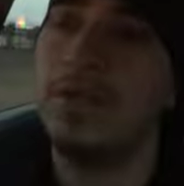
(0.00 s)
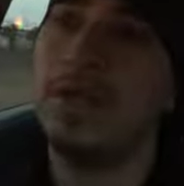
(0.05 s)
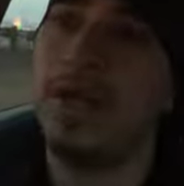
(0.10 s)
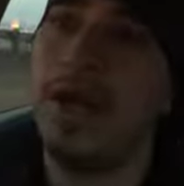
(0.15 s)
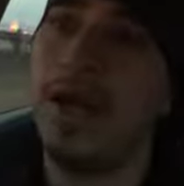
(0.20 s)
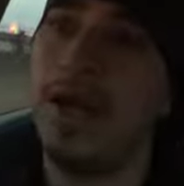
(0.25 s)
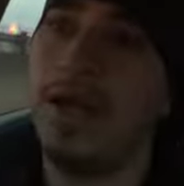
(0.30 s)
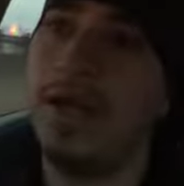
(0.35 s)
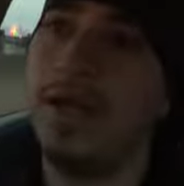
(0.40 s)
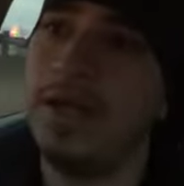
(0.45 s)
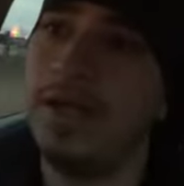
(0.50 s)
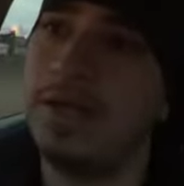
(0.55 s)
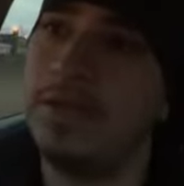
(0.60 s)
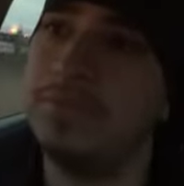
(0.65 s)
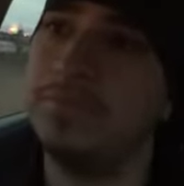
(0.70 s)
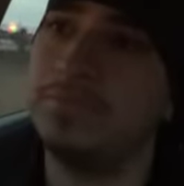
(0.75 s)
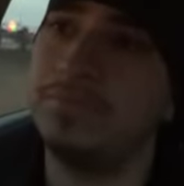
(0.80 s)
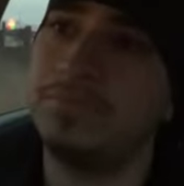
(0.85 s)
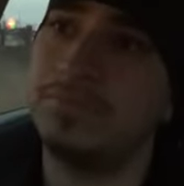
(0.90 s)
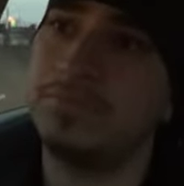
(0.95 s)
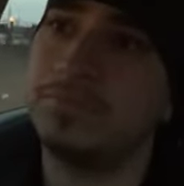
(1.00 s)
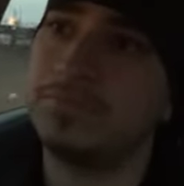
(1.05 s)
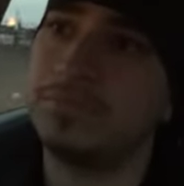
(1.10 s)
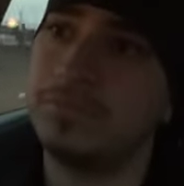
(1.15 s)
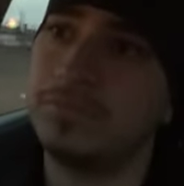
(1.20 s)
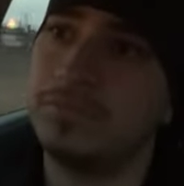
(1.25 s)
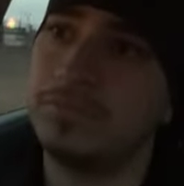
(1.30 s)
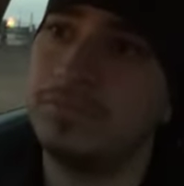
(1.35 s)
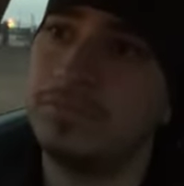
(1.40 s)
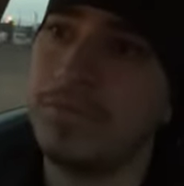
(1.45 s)
I um
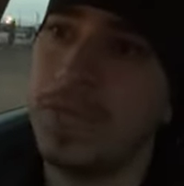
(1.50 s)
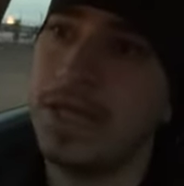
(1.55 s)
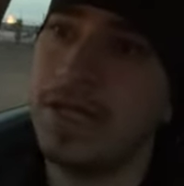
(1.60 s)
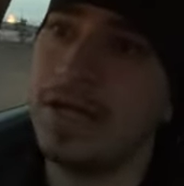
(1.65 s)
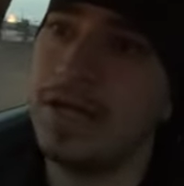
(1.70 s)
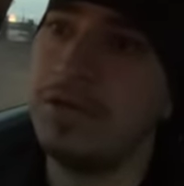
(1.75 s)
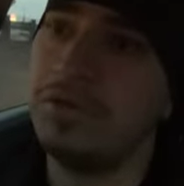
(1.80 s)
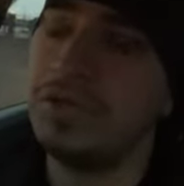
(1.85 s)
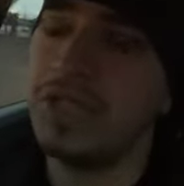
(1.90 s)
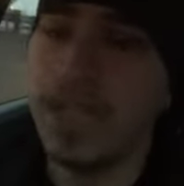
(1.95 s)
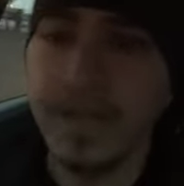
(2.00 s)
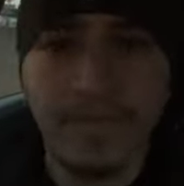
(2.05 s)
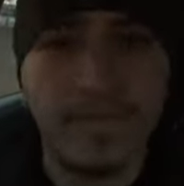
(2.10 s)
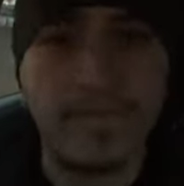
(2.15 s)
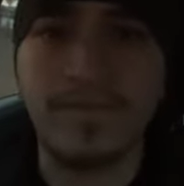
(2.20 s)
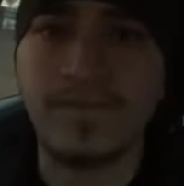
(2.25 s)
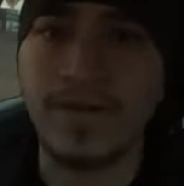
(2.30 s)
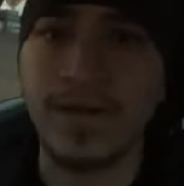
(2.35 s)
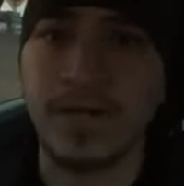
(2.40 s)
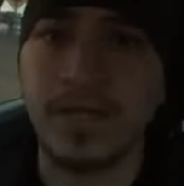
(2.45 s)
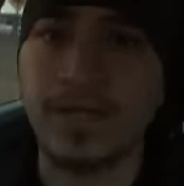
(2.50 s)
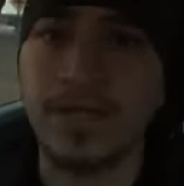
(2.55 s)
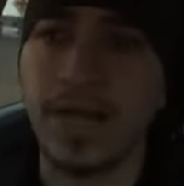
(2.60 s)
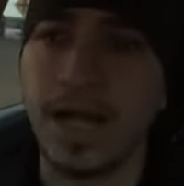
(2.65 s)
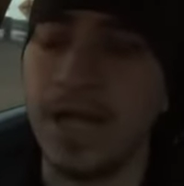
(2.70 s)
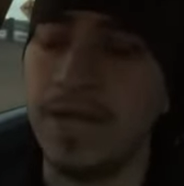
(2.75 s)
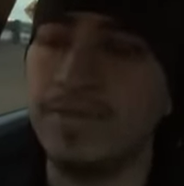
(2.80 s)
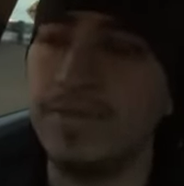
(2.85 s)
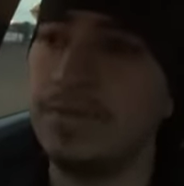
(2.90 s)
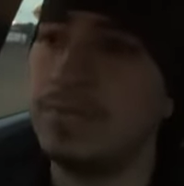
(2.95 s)
and I don't give a fuck. I
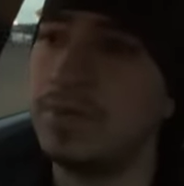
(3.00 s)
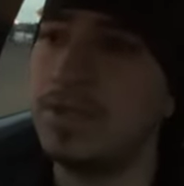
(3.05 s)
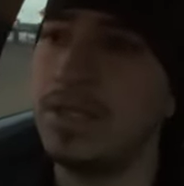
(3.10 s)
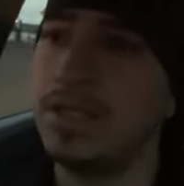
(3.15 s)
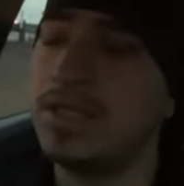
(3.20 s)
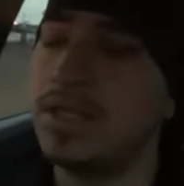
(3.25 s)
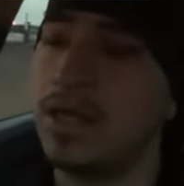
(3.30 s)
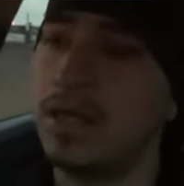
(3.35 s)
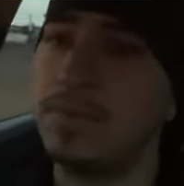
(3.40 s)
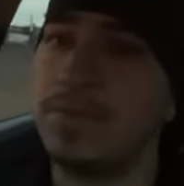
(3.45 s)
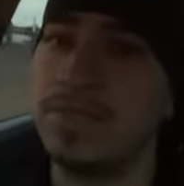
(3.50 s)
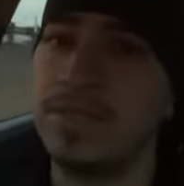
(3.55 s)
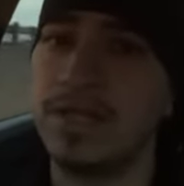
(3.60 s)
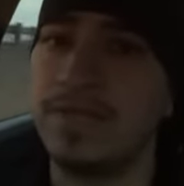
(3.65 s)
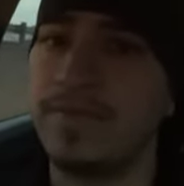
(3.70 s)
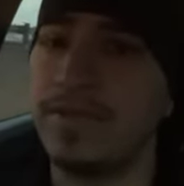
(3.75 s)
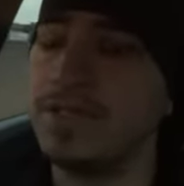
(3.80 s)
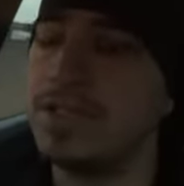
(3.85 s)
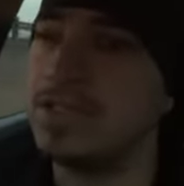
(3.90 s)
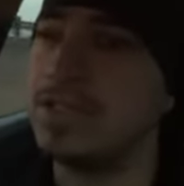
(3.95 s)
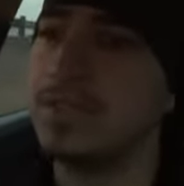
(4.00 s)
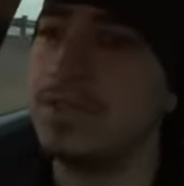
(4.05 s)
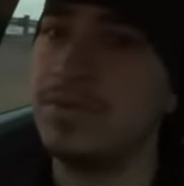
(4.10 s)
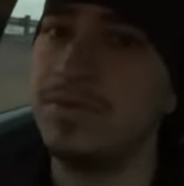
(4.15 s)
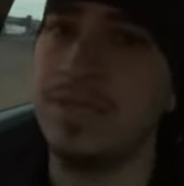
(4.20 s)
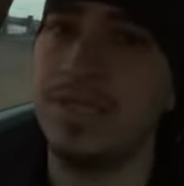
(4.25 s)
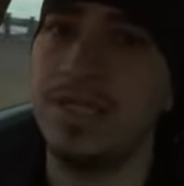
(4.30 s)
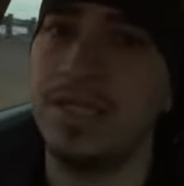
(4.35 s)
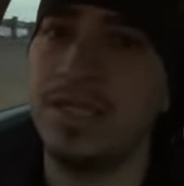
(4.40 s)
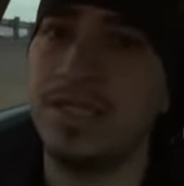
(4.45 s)
have to really tell myself I just
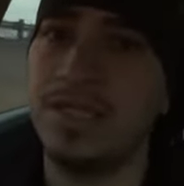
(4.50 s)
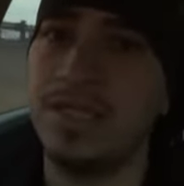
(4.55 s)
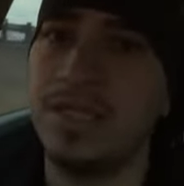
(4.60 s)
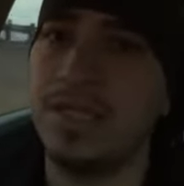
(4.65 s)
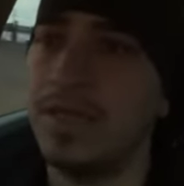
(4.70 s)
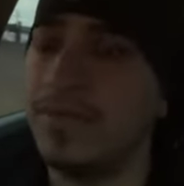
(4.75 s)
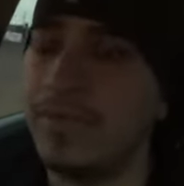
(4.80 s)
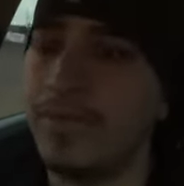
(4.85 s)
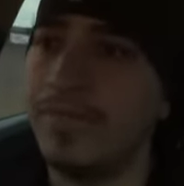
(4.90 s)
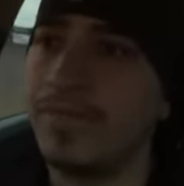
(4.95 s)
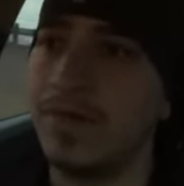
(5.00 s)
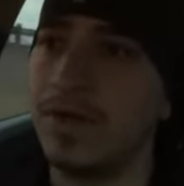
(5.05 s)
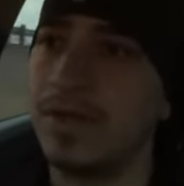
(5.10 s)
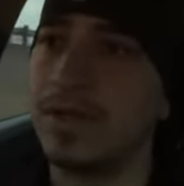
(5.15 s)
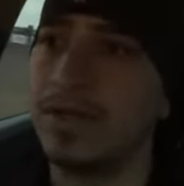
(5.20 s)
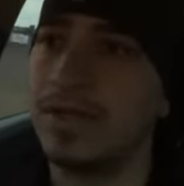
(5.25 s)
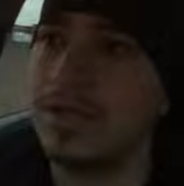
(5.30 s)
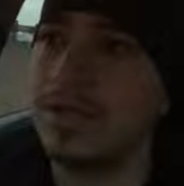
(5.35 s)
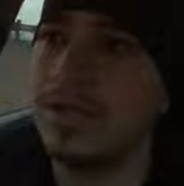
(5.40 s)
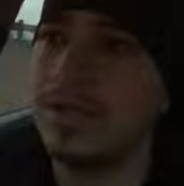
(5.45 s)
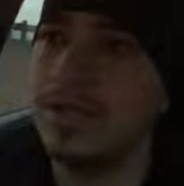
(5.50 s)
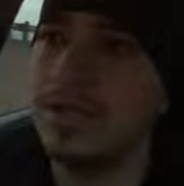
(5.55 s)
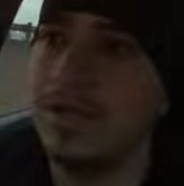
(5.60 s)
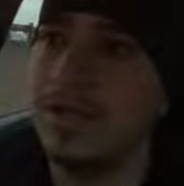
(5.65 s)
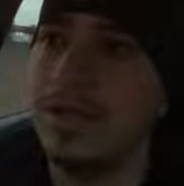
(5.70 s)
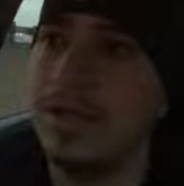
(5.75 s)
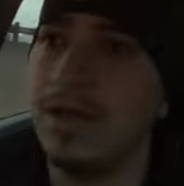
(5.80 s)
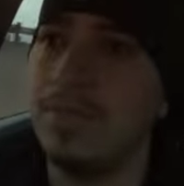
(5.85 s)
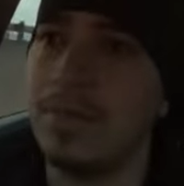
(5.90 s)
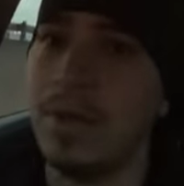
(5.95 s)
don't give a fuck
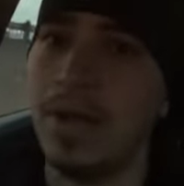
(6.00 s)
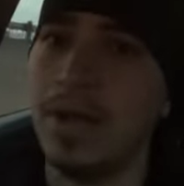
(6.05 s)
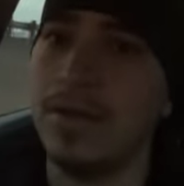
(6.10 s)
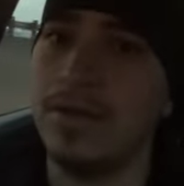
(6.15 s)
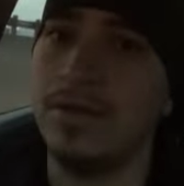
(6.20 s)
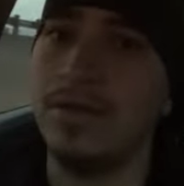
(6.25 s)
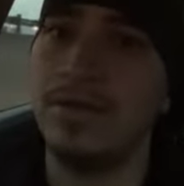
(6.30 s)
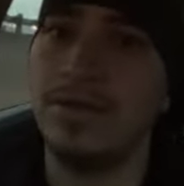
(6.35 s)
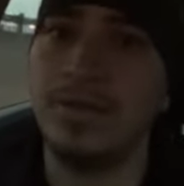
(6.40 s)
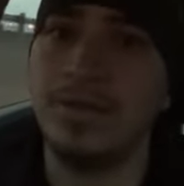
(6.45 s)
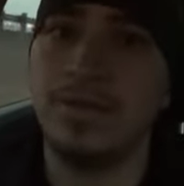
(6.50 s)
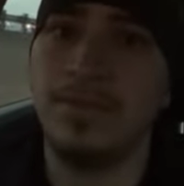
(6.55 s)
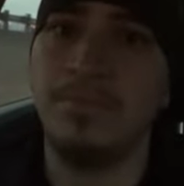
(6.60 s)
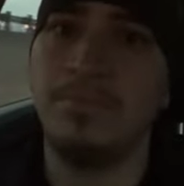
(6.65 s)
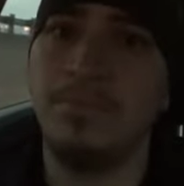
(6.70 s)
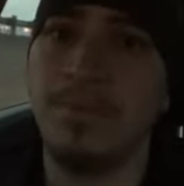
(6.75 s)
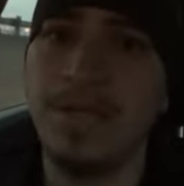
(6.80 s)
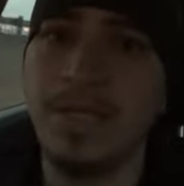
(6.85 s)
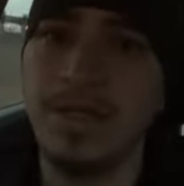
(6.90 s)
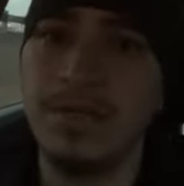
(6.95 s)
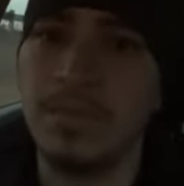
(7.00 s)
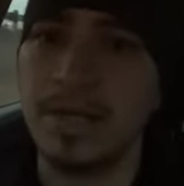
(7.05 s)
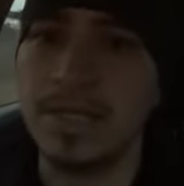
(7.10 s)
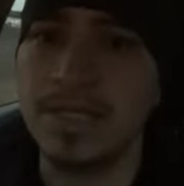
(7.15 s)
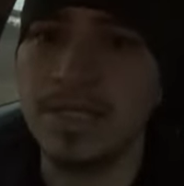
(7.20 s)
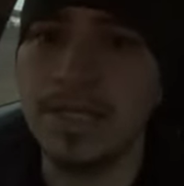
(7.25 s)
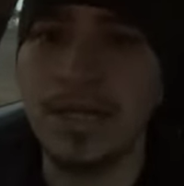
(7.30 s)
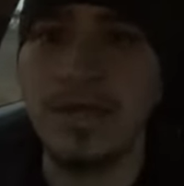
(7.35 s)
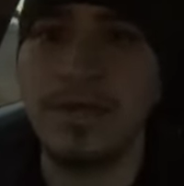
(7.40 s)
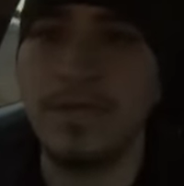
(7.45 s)
about being
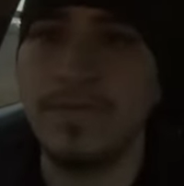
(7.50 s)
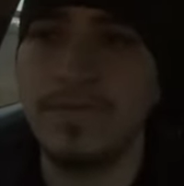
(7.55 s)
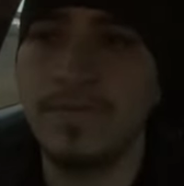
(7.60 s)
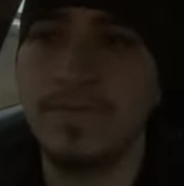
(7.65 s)
myself.